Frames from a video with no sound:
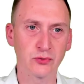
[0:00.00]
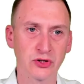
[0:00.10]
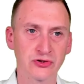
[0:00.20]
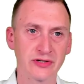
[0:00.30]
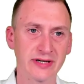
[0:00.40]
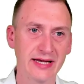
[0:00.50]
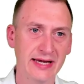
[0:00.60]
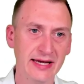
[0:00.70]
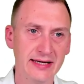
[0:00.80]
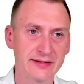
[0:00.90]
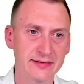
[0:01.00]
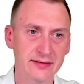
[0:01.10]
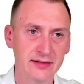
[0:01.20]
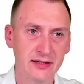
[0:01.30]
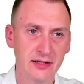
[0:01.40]
Question 8.
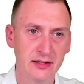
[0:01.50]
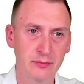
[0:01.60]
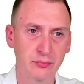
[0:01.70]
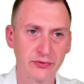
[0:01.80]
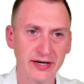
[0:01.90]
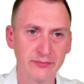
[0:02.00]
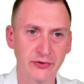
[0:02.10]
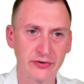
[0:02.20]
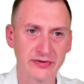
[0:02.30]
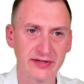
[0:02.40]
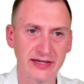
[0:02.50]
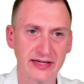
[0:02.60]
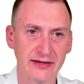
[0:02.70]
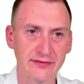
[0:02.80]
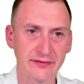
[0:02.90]
Bryan Brothers,
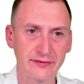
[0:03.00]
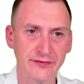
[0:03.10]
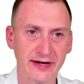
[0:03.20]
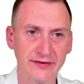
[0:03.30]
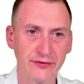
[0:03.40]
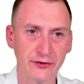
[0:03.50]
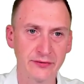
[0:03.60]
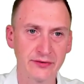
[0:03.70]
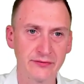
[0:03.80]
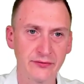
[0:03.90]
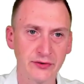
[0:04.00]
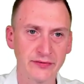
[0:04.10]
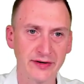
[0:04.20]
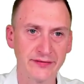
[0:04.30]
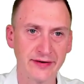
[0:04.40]
a
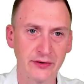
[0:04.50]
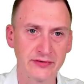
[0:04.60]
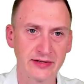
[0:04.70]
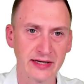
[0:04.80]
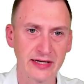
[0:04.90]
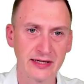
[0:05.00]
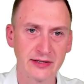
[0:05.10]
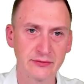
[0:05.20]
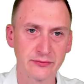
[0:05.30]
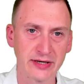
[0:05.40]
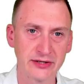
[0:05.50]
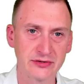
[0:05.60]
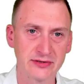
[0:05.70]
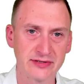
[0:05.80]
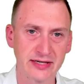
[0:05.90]
535,000 acre
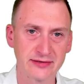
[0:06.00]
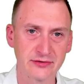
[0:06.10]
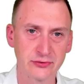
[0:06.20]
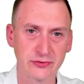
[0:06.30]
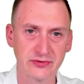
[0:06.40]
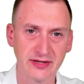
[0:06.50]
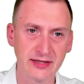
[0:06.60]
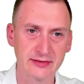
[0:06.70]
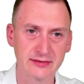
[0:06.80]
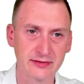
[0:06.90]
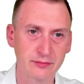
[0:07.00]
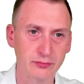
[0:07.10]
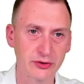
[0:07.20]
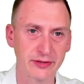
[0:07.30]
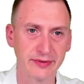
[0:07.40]
ranch in Texas, USA, and it's a
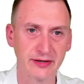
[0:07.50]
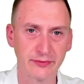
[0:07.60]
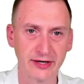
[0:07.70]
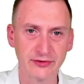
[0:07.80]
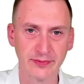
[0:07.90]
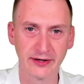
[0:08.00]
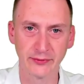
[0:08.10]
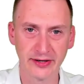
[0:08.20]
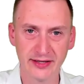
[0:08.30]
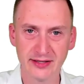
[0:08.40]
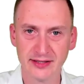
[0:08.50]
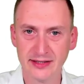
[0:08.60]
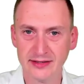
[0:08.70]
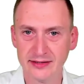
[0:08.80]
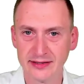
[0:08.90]
pretty big ranch by the way,
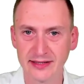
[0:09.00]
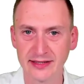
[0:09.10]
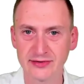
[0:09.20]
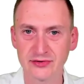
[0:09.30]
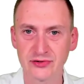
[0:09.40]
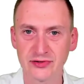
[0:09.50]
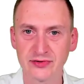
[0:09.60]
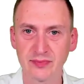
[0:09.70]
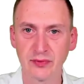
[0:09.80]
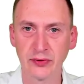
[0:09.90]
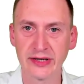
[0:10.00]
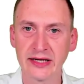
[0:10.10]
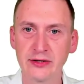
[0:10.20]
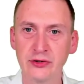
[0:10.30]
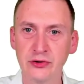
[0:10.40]
has just deployed
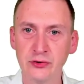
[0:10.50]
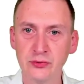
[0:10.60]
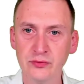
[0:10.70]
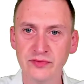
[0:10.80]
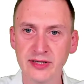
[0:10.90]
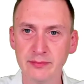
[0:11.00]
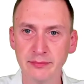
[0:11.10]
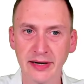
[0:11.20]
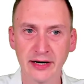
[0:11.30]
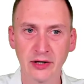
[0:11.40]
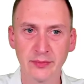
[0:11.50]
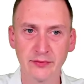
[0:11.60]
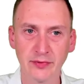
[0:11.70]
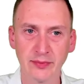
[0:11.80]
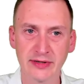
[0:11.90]
a new Veeam backup
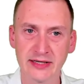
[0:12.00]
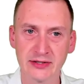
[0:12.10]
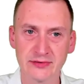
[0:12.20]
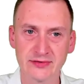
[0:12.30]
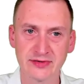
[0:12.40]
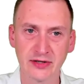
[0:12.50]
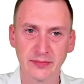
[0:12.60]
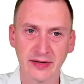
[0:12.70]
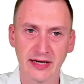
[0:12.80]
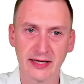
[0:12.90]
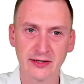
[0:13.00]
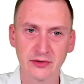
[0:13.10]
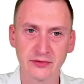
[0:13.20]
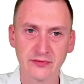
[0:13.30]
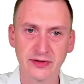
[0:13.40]
and replication setup
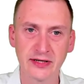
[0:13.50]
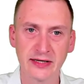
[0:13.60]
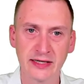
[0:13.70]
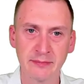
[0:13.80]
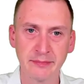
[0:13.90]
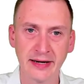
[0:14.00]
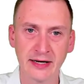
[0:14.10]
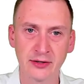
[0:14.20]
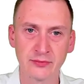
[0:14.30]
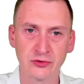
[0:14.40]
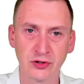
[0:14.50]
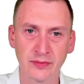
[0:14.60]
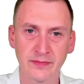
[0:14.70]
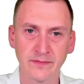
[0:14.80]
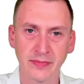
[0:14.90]
and configured a backup
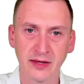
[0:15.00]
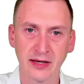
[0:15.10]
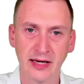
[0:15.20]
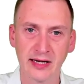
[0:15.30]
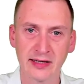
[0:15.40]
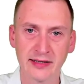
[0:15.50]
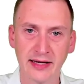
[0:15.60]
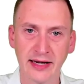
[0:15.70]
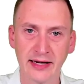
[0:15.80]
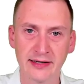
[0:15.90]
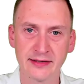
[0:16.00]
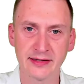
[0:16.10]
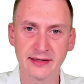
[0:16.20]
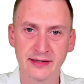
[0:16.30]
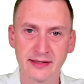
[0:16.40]
job and added
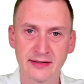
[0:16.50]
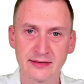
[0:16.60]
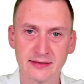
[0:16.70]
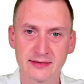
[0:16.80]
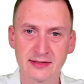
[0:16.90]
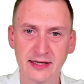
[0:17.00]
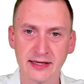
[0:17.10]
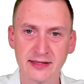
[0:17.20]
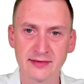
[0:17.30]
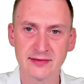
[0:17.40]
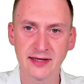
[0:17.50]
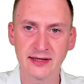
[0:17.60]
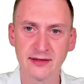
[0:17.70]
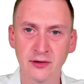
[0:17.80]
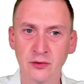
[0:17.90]
their entire
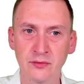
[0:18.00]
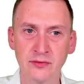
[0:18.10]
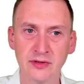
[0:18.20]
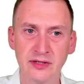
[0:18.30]
standalone